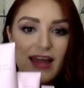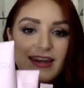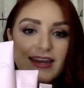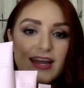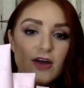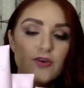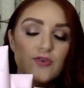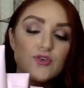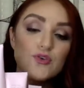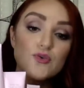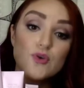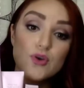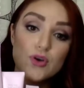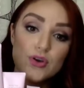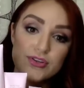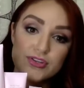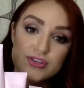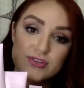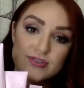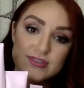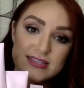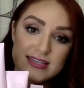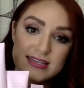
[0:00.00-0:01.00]
Now, you
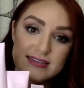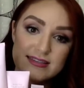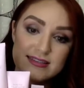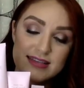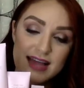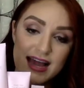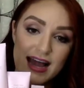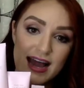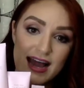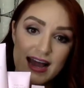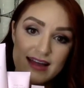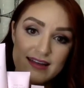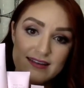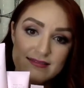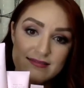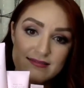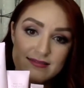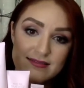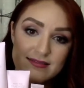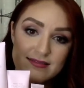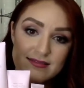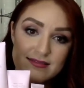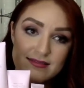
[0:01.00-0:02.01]
could use this at
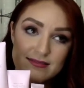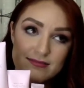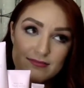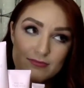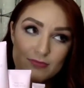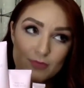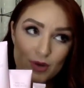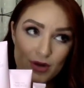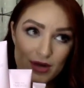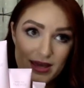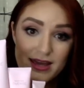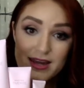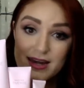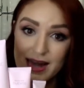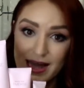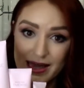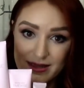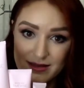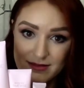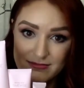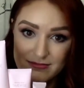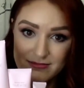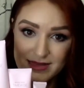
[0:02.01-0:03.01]
morning and
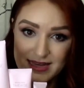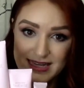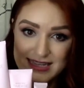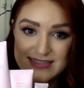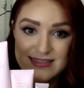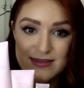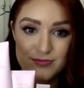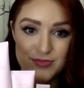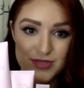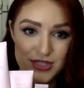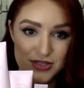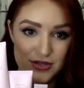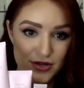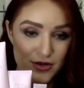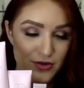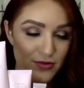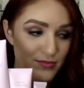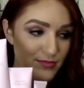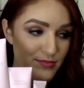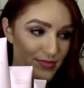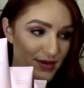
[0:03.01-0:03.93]
night it's up to you.